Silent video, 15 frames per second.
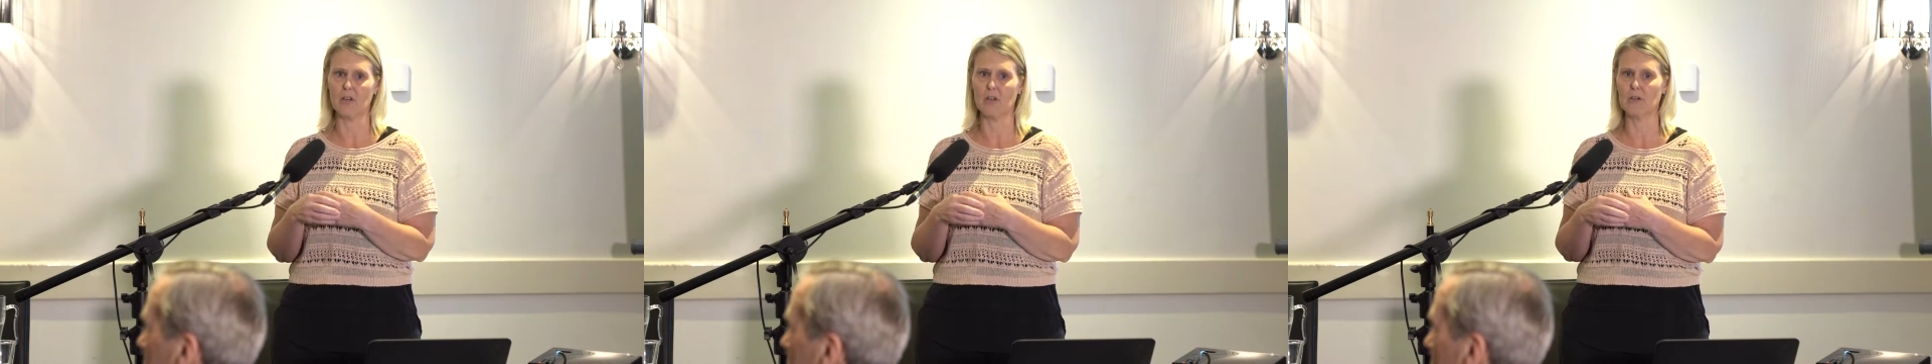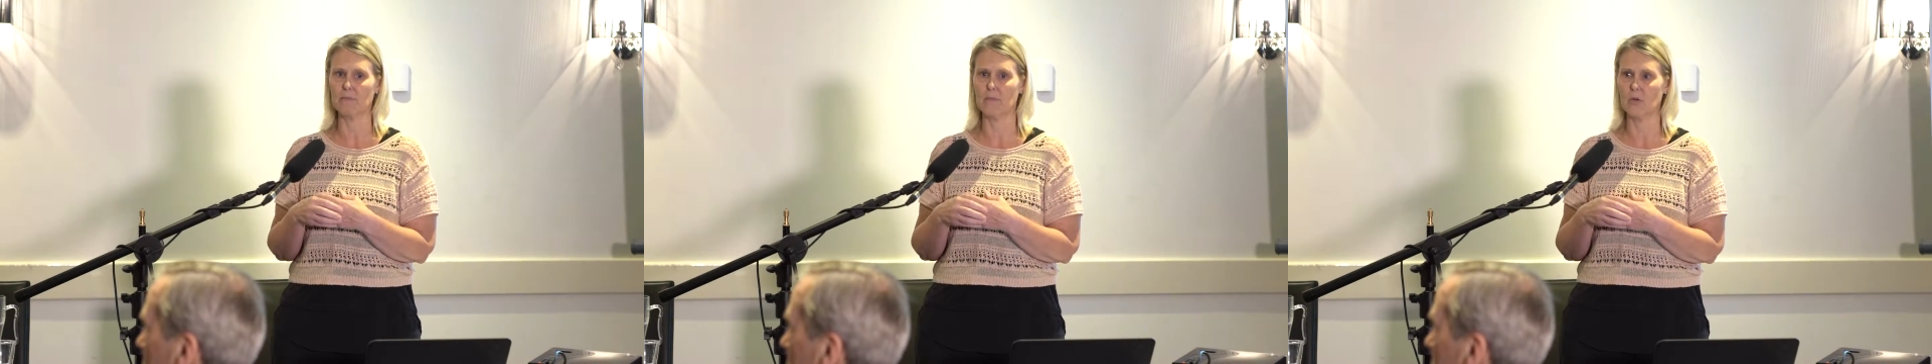
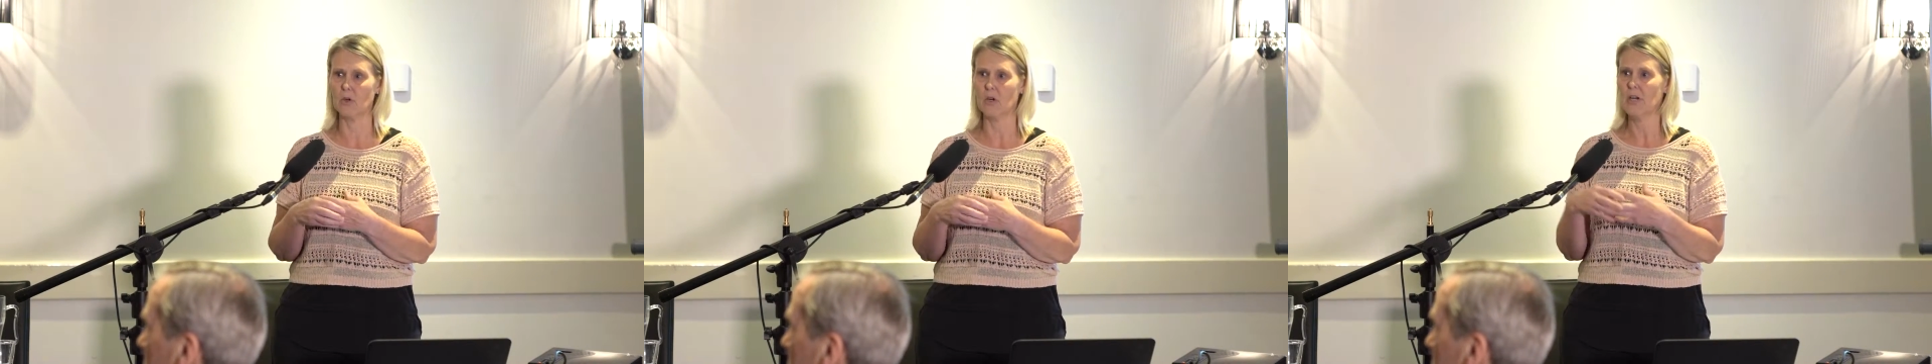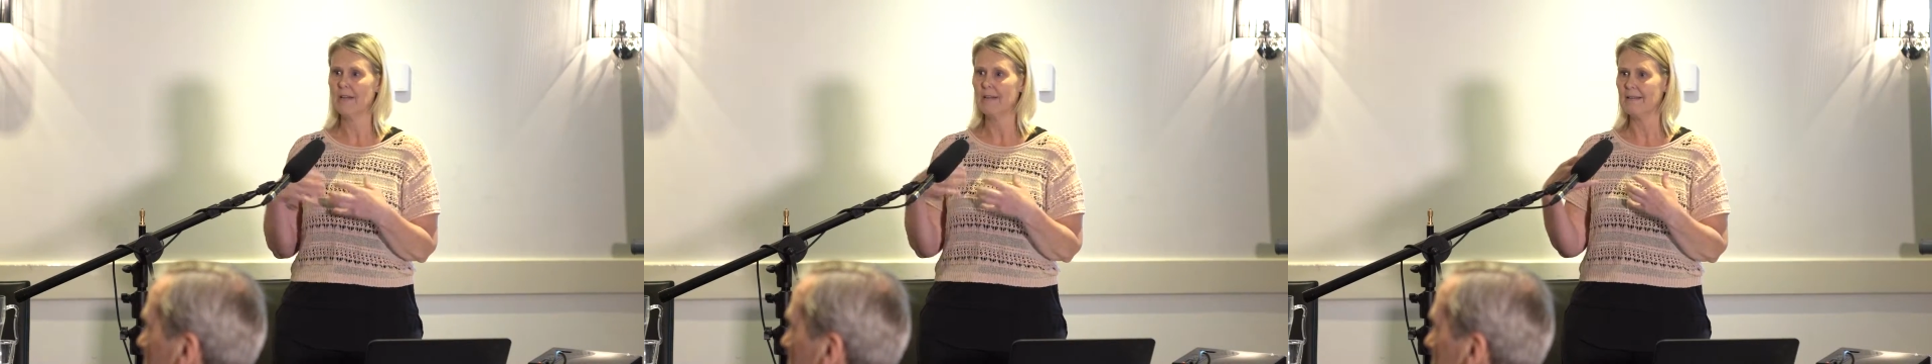lot
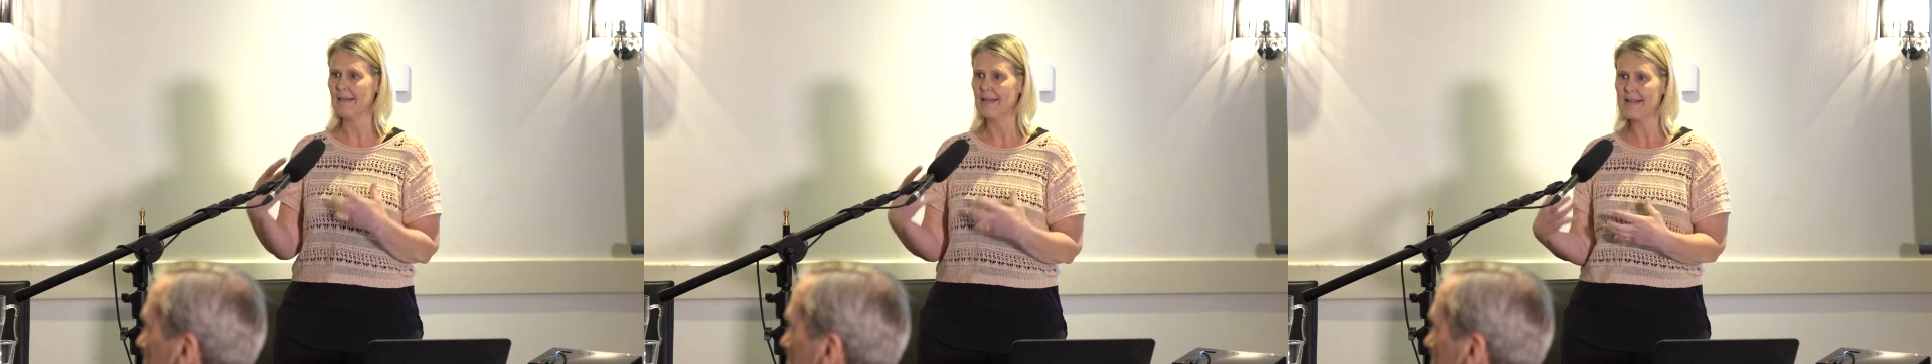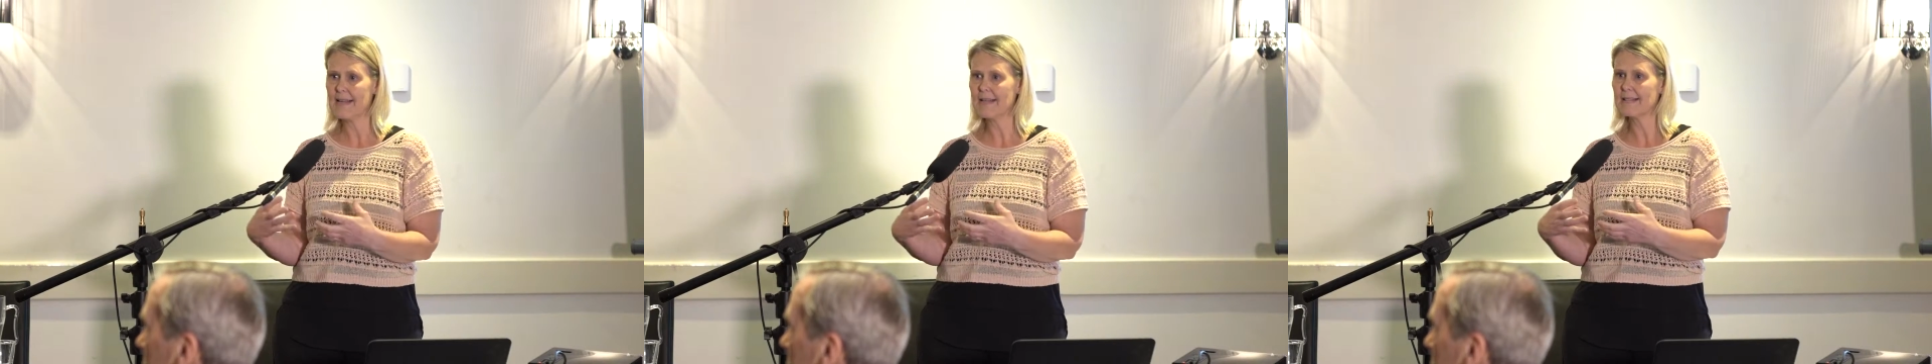more
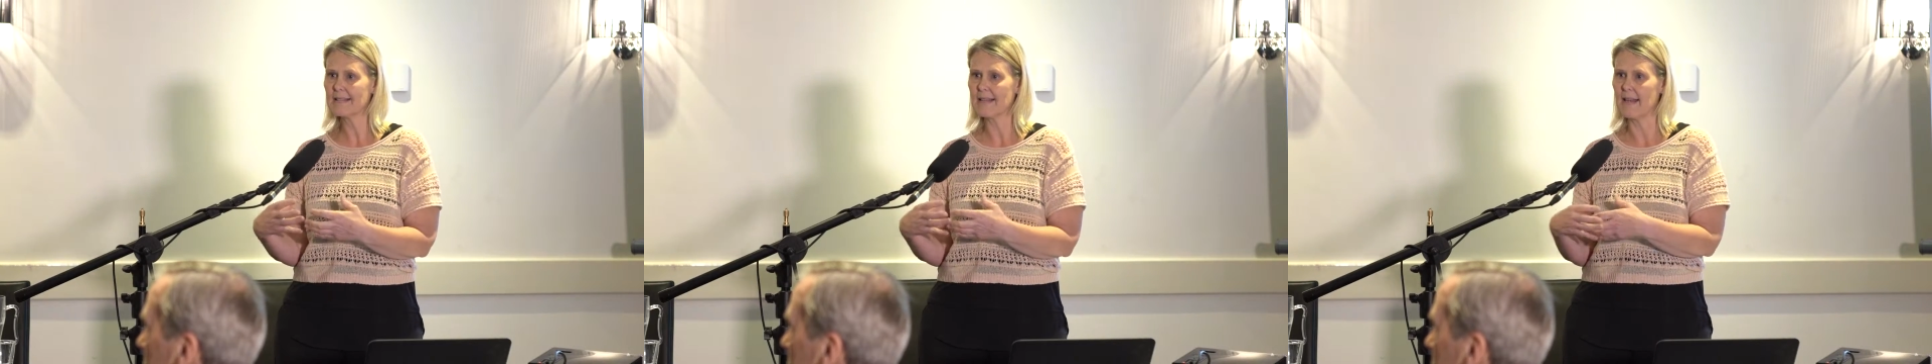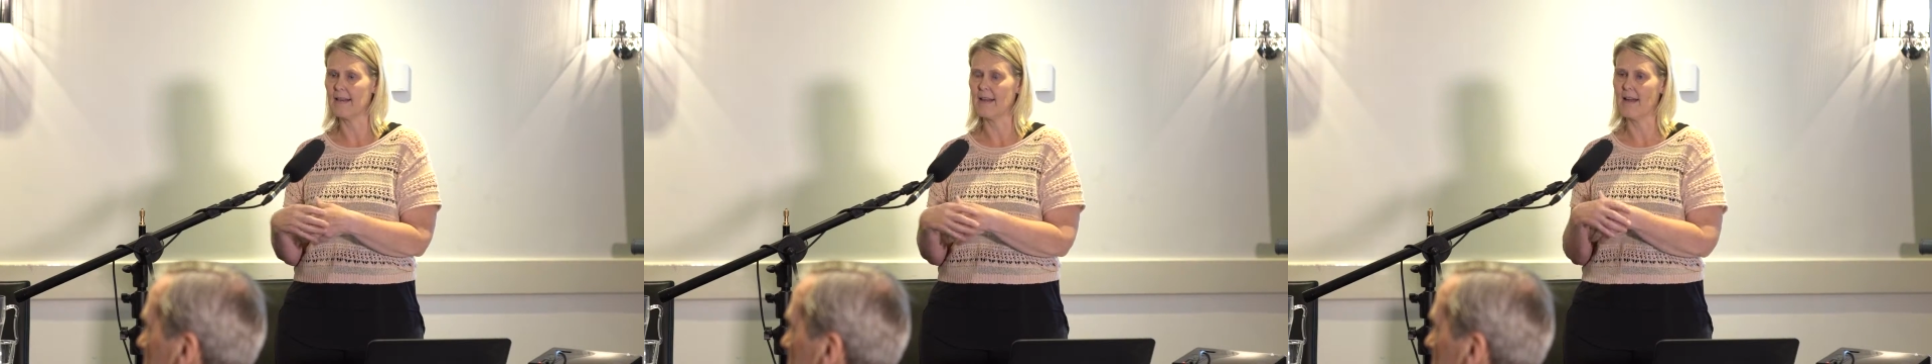needs
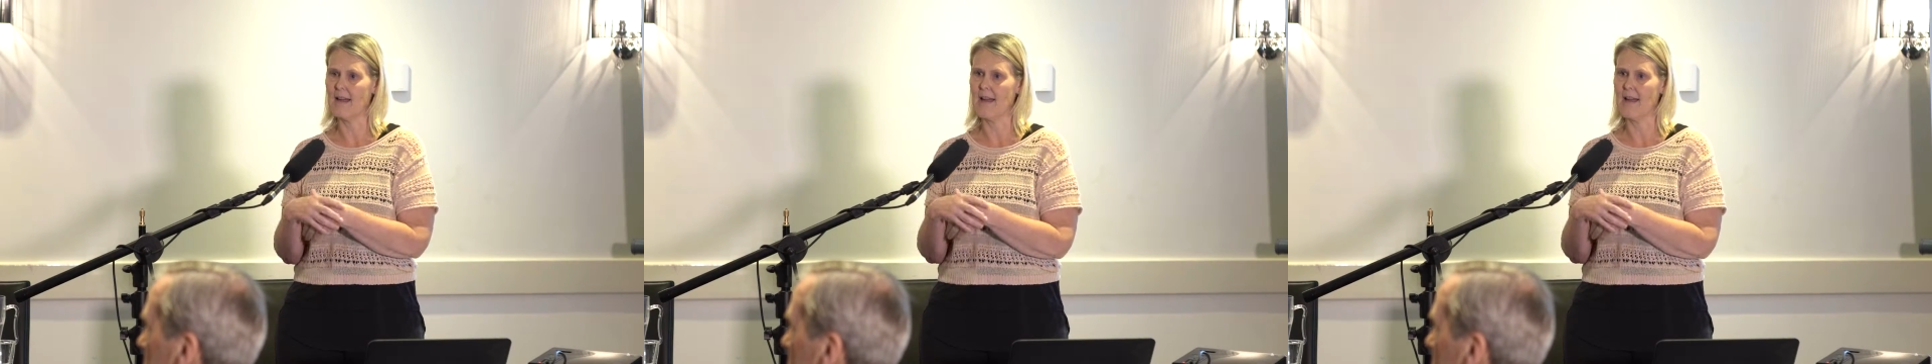and